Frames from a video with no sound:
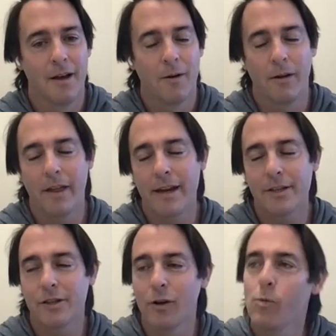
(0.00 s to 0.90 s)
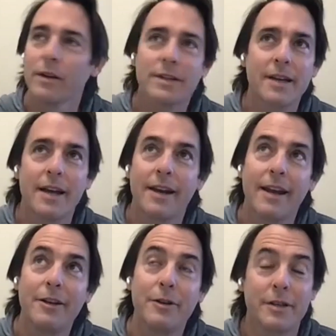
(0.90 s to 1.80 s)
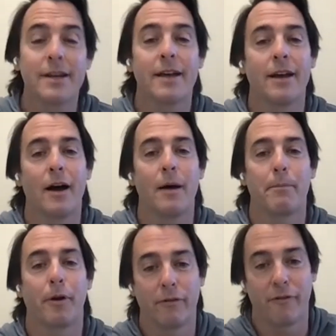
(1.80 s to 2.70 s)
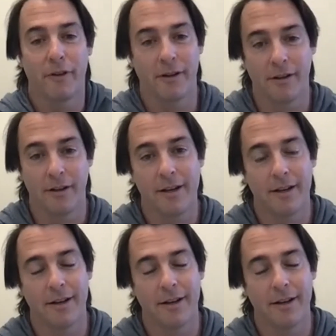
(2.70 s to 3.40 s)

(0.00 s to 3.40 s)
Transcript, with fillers: Well, that is so well said, and you set up perfectly.